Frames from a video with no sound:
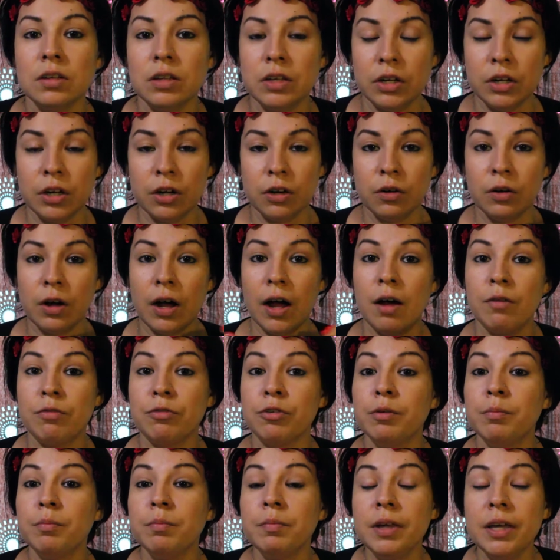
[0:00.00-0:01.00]
You know, uh,
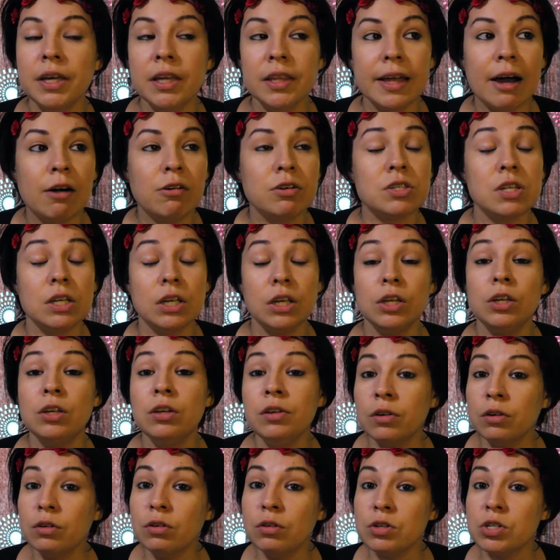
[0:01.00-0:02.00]
for me, that was a
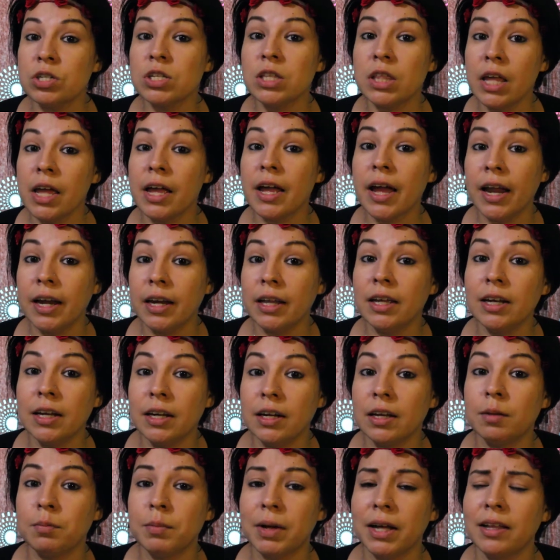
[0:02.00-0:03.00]
huge thing I
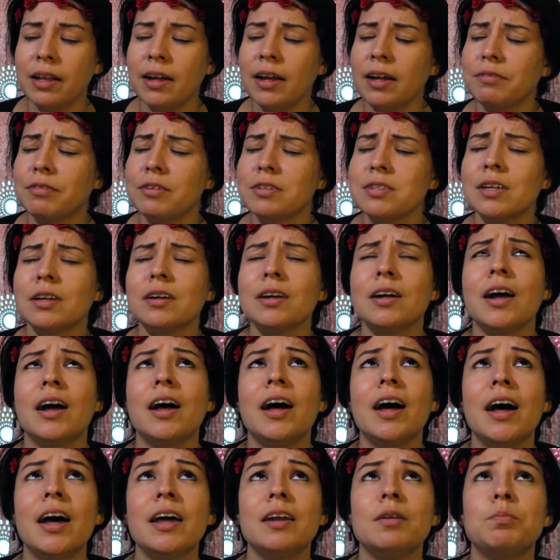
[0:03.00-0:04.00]
needed in my life. I was like,
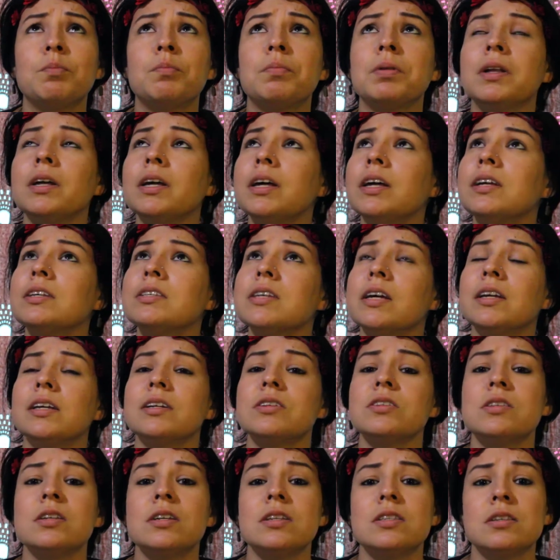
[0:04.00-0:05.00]
God, please, I
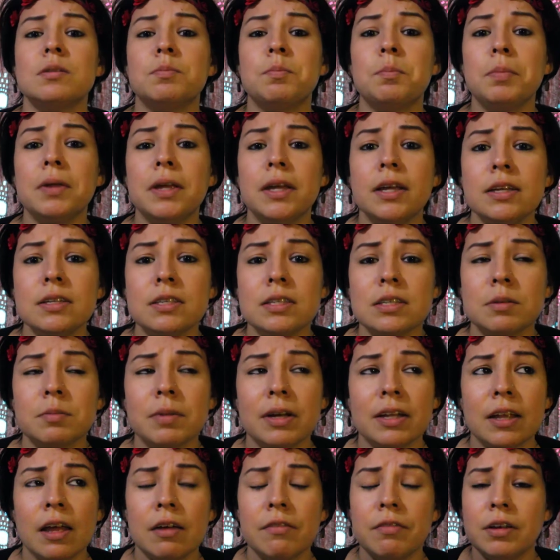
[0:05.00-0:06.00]
just need some peace in
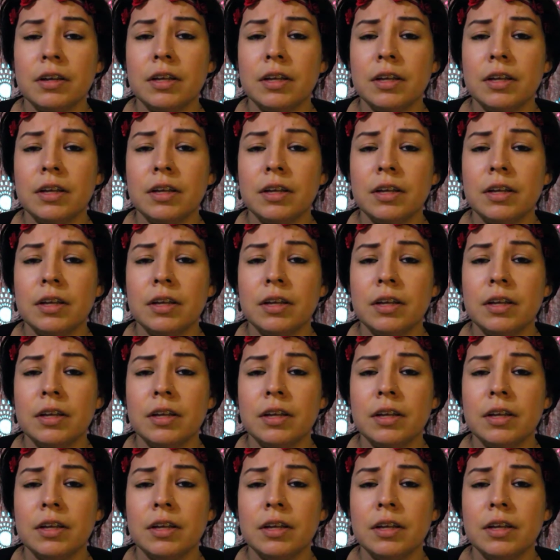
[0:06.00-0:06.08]
my life.